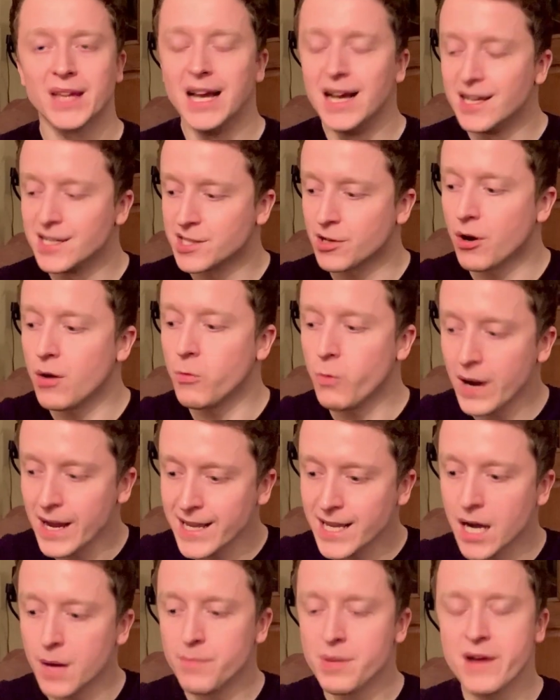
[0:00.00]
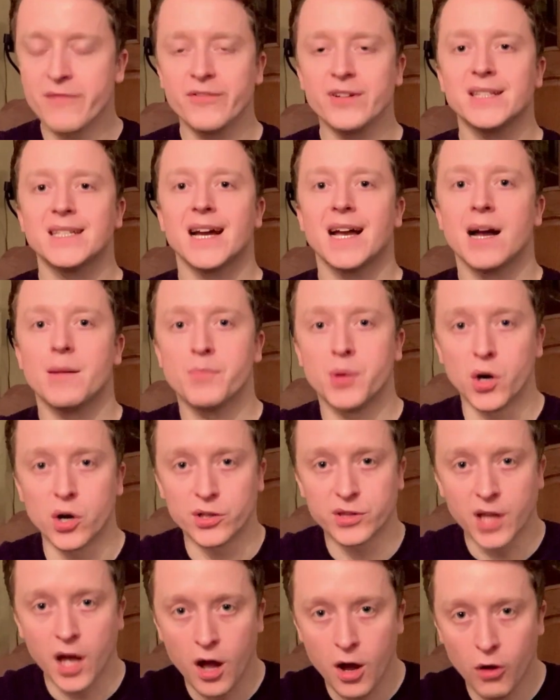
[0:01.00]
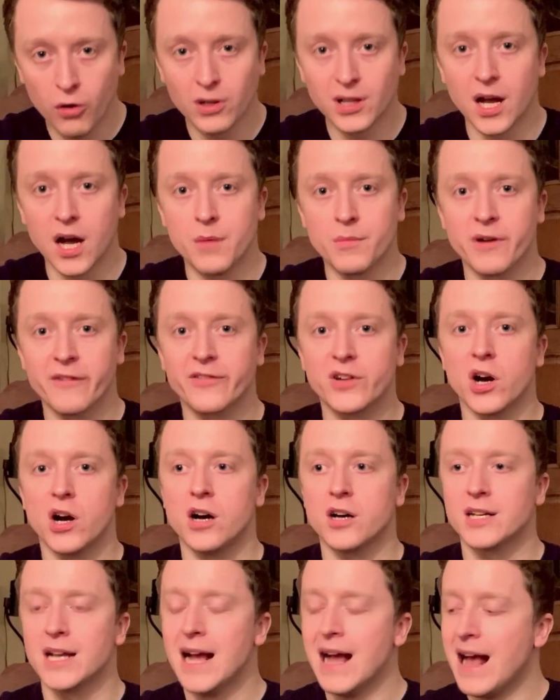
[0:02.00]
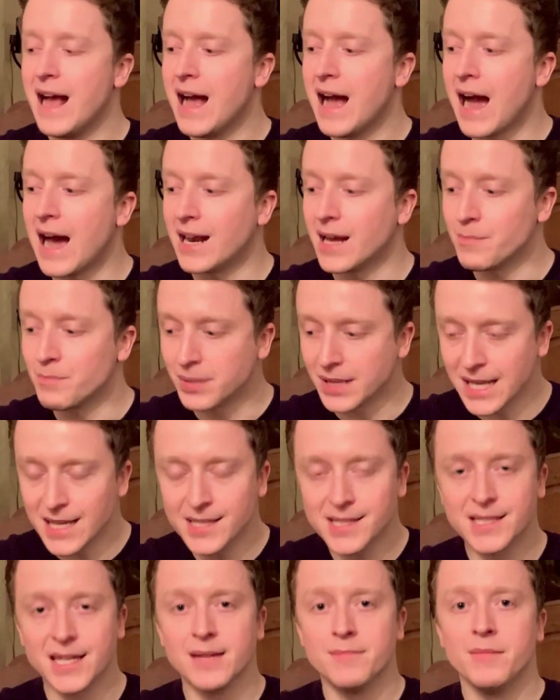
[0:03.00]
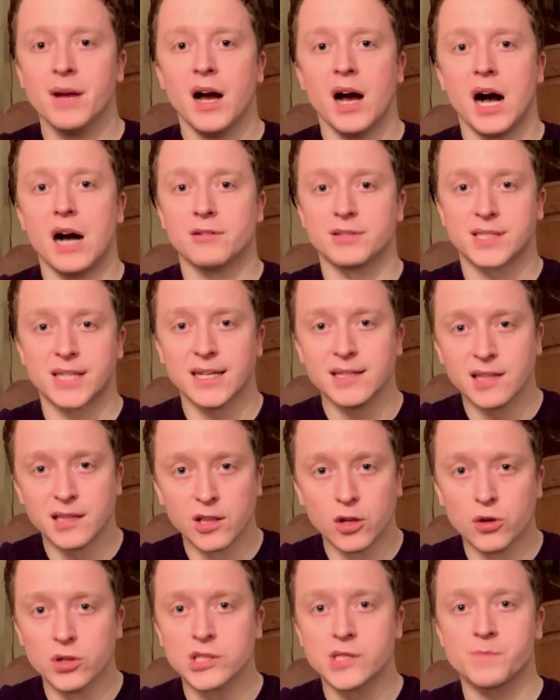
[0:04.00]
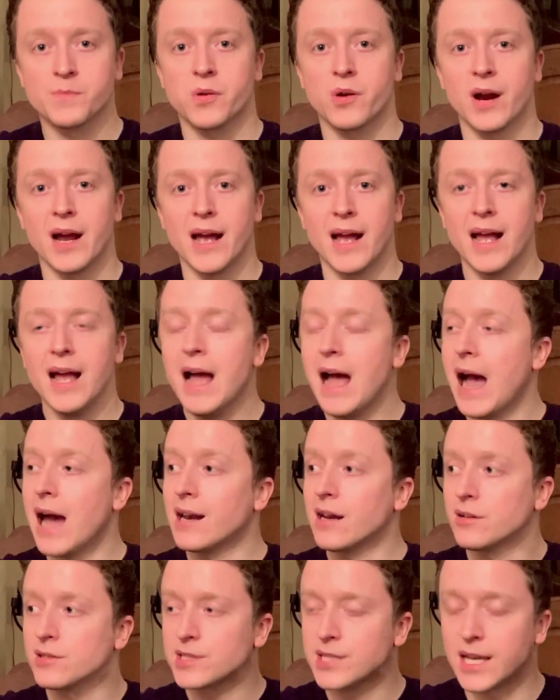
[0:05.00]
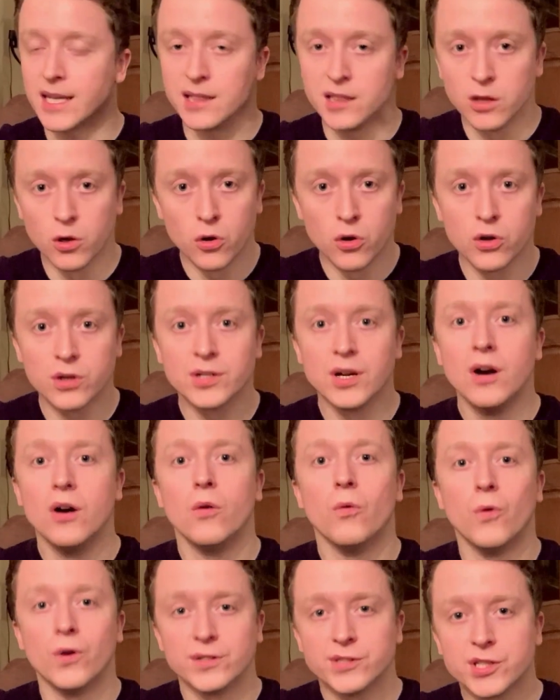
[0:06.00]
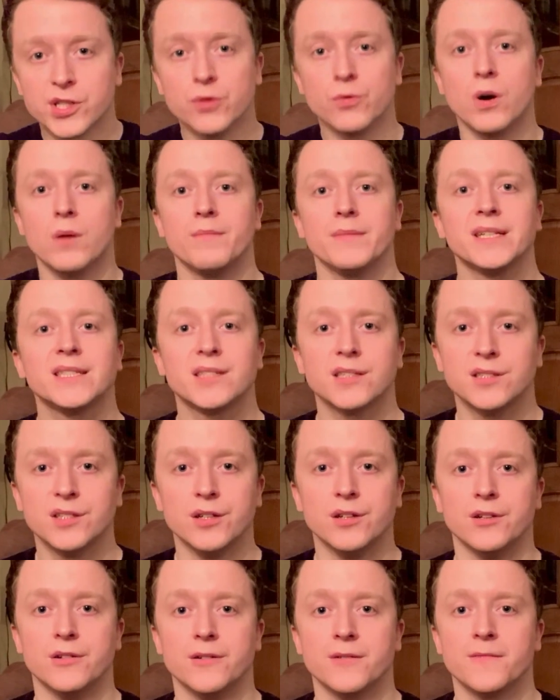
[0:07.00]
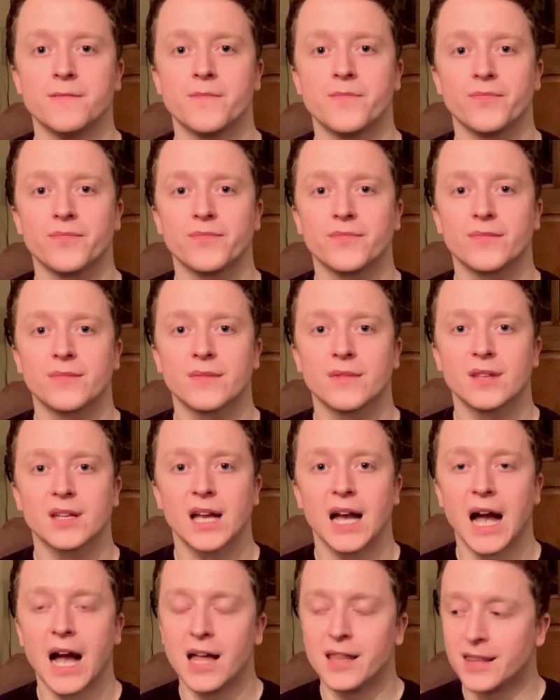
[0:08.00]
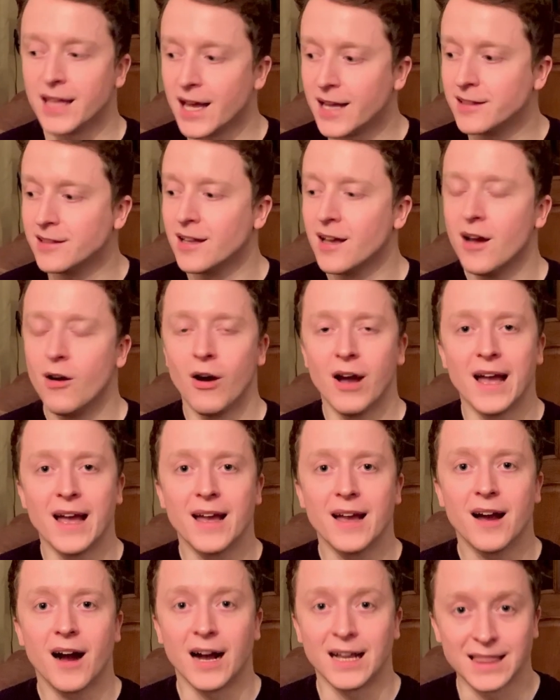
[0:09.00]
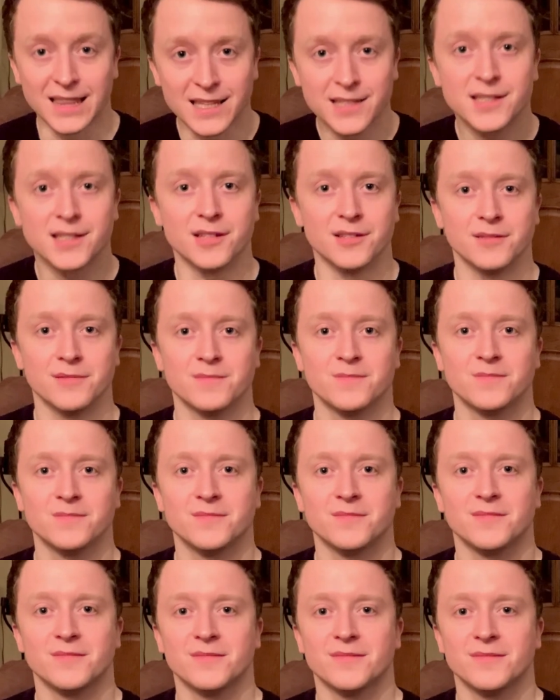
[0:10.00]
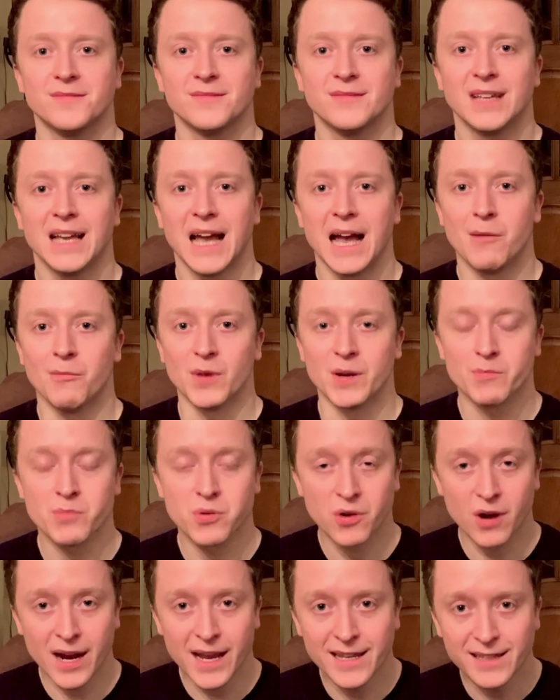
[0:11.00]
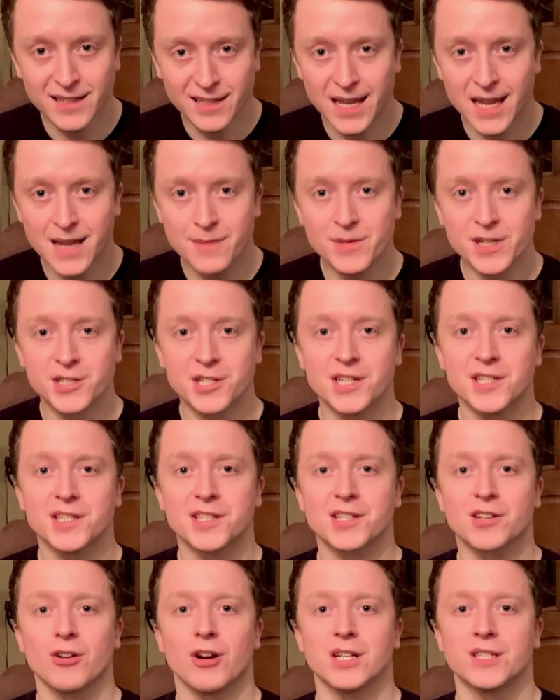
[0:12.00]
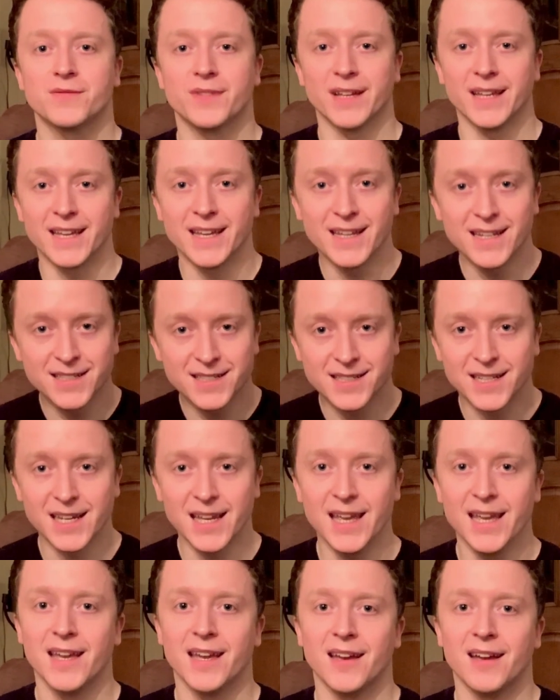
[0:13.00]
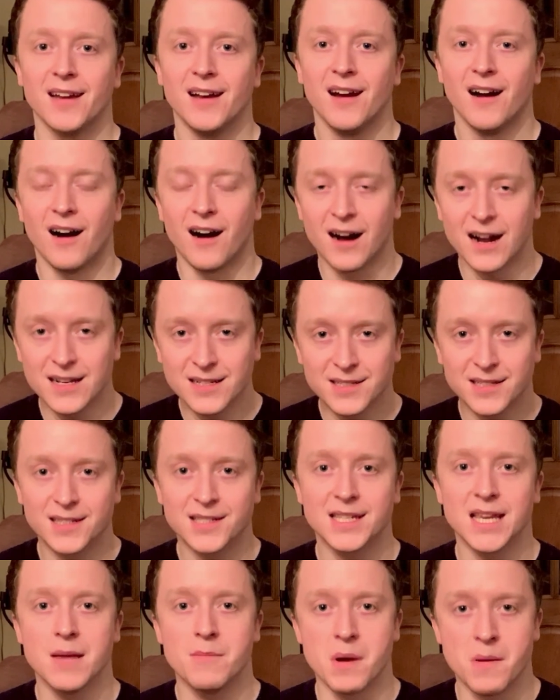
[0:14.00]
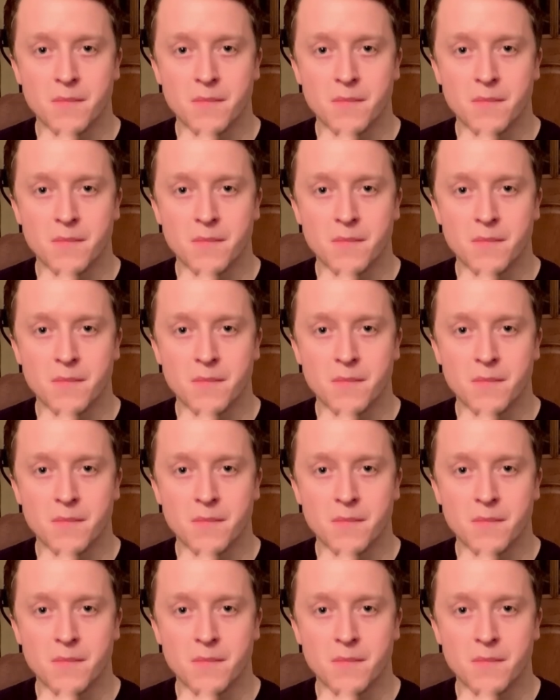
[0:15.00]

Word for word: So I wake up every day, I put on the whole armour of God, and I bless Him. I'll say the Lord's Prayer, and I'll say, Lord, what do you want me to do? And then I listen. And we pray in the name of Jesus Christ for ears to hear, eyes to see and a